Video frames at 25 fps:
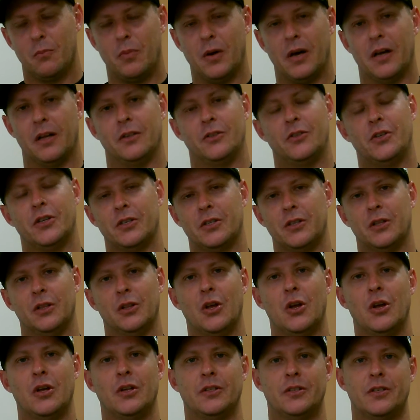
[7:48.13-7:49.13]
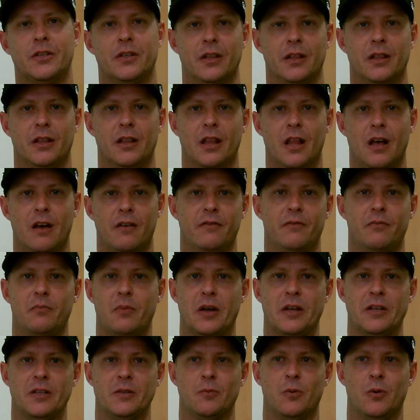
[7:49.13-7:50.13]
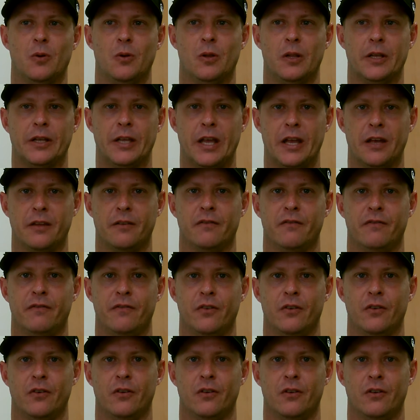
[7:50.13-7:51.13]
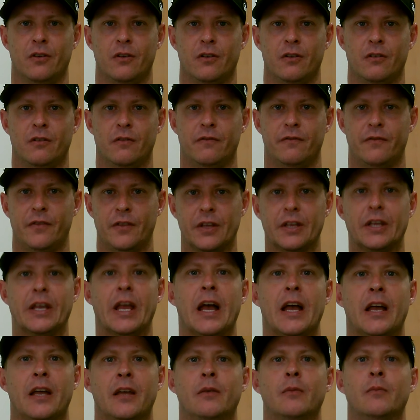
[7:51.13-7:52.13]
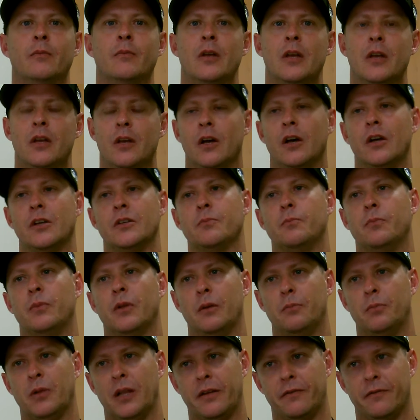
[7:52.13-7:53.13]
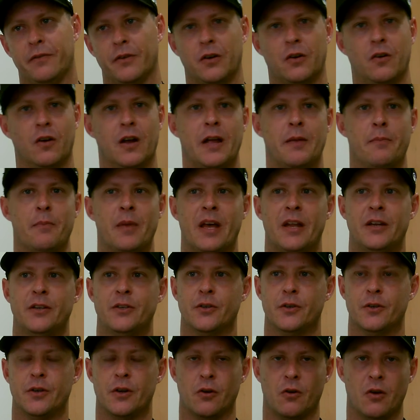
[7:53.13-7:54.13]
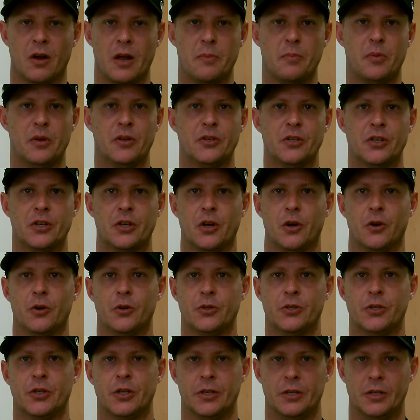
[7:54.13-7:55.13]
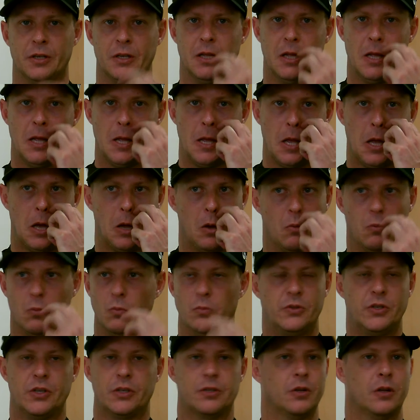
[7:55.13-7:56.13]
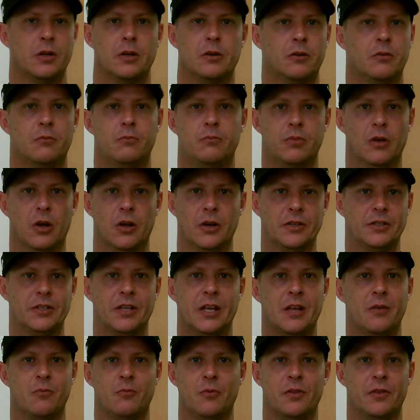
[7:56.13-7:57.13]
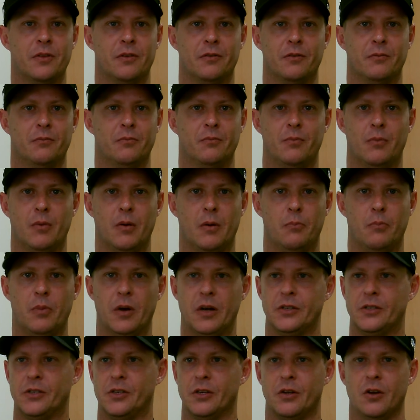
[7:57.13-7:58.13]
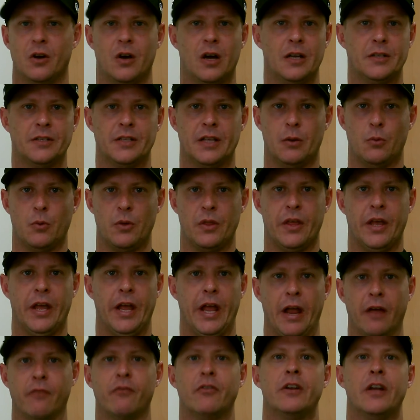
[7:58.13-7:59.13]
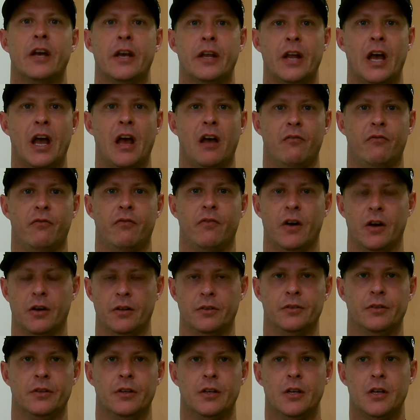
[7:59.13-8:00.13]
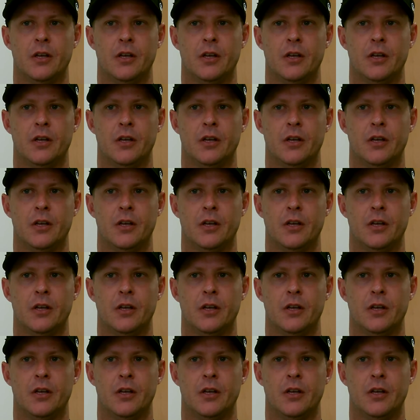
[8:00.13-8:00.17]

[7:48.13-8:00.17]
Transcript: but just learnt to love baseball again for the game. I played for a great manager and a great pitching coach, and just on a team with a bunch of guys that were there every day to have fun.